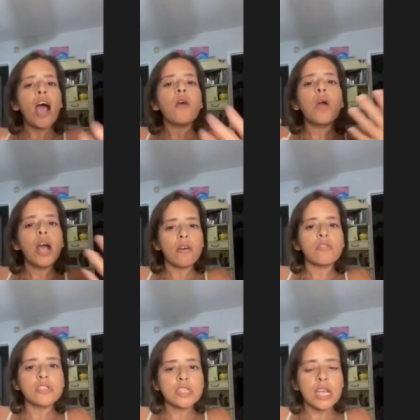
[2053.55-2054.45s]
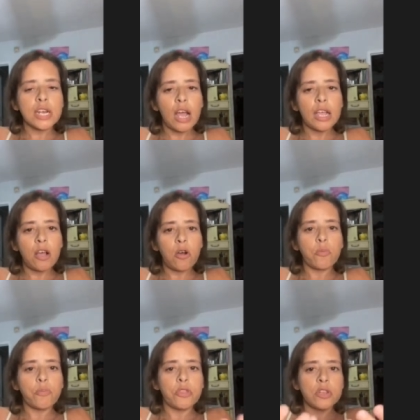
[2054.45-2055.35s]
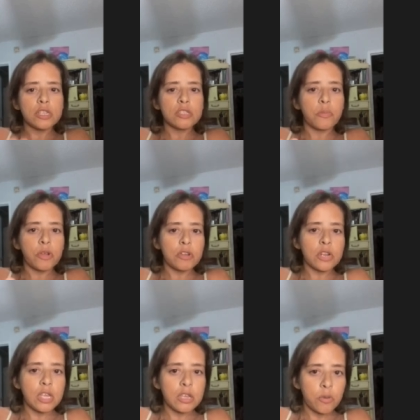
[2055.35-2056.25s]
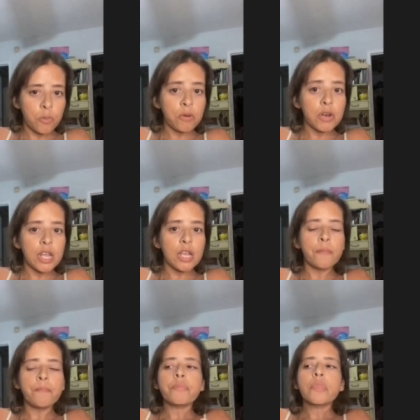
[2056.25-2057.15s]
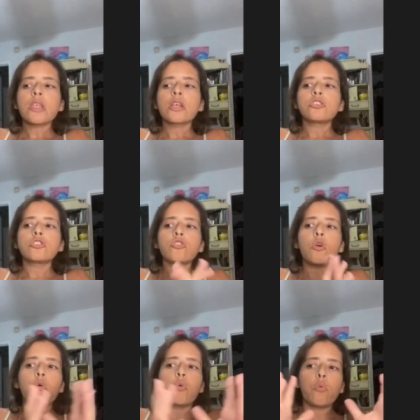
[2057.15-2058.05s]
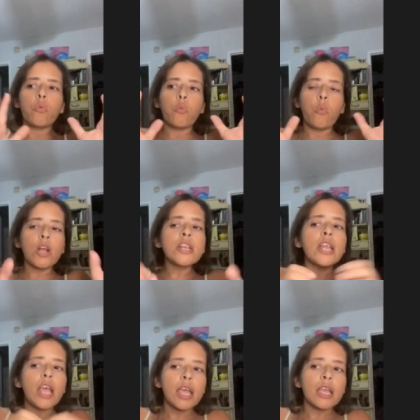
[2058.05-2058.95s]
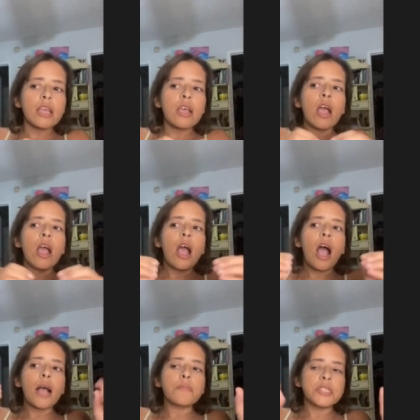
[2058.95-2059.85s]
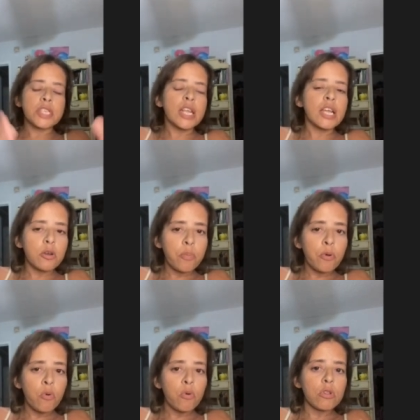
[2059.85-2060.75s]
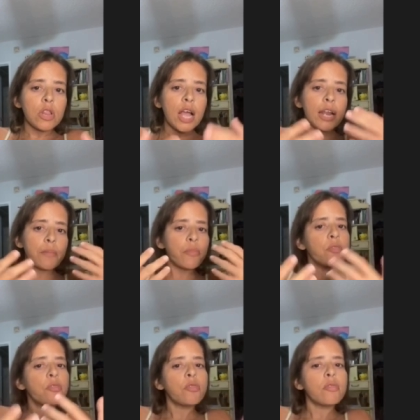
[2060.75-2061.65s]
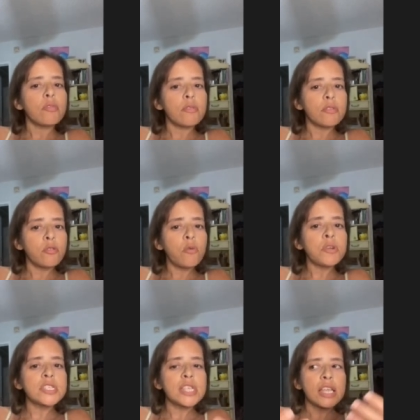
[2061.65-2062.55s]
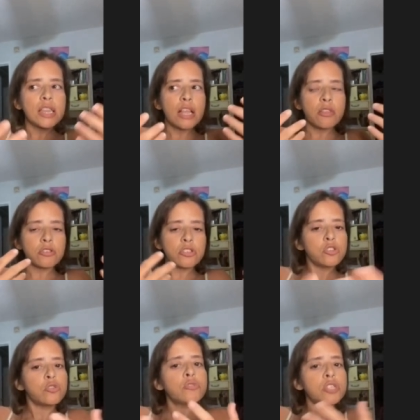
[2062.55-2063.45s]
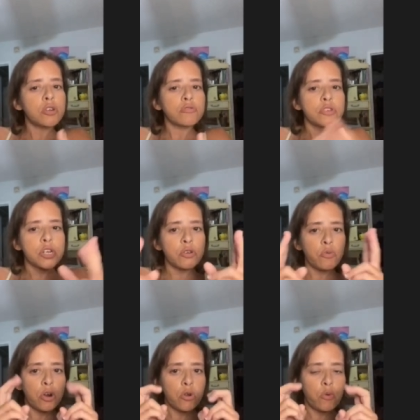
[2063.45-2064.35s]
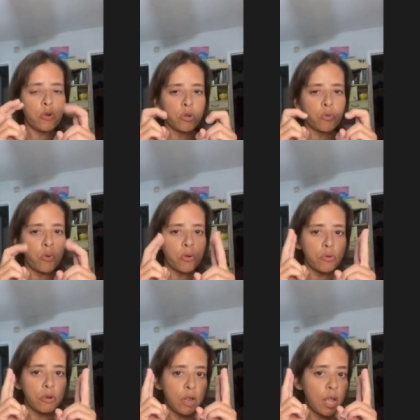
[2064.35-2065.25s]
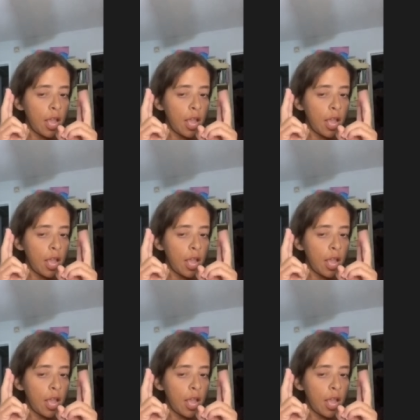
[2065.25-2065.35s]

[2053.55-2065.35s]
how else can I help the disability community? So one day I'm sitting in a pool and I'm noticing that there's two children who are quote unquote